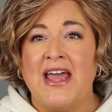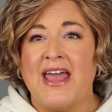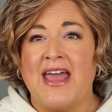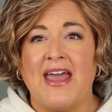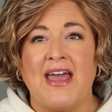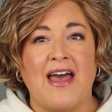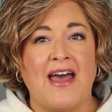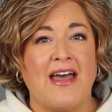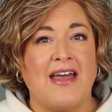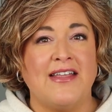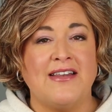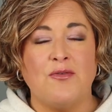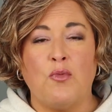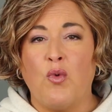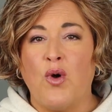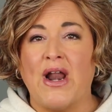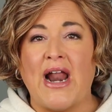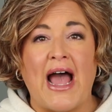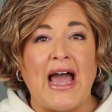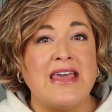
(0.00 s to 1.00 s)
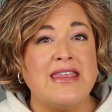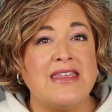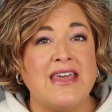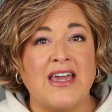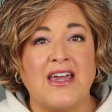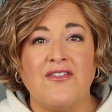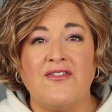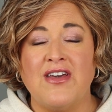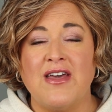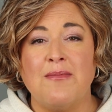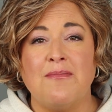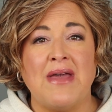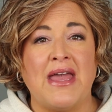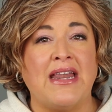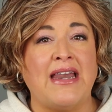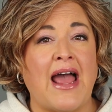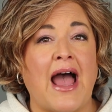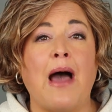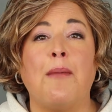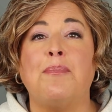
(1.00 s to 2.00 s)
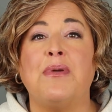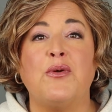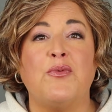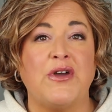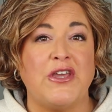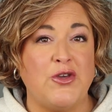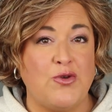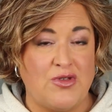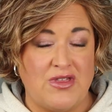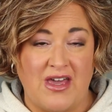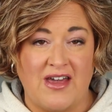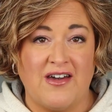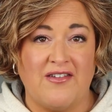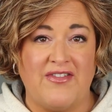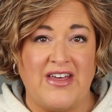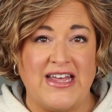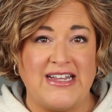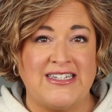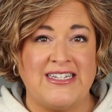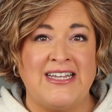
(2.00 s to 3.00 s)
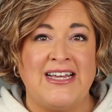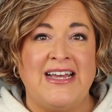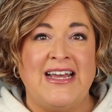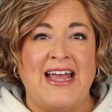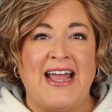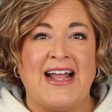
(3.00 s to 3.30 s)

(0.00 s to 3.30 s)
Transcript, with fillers: And what I think of it may not be what you think of it.